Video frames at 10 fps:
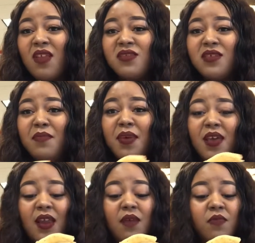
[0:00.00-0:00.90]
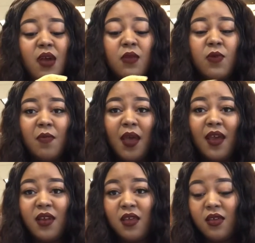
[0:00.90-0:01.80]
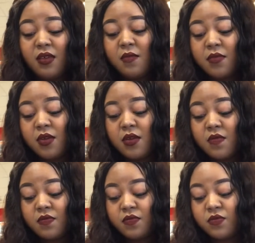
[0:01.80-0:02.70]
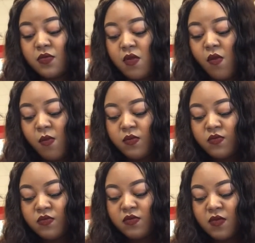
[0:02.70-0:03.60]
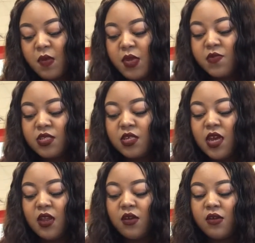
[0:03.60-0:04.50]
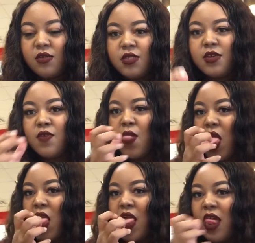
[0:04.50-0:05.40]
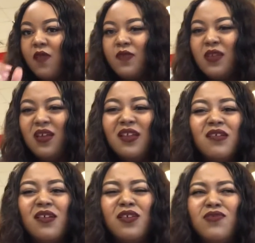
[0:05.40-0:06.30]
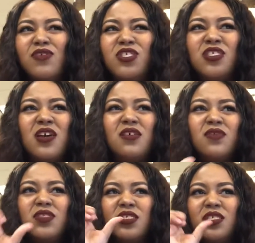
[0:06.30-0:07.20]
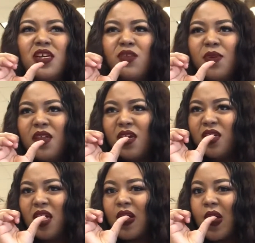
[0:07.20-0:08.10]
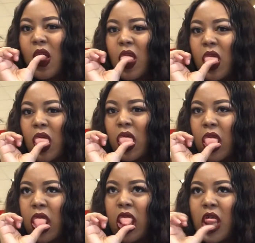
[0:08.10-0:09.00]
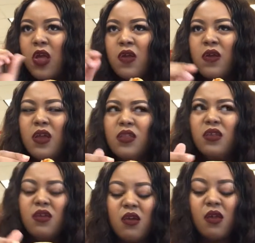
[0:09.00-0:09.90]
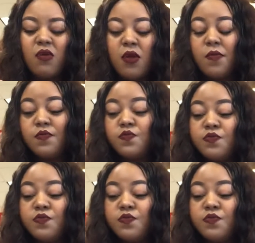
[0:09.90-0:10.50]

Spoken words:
It's not bad. I probably wouldn't buy it again, but I mean, it was a dollar, so. On crunchy tacos and Taco Bell like a dollar. I think, I don't know.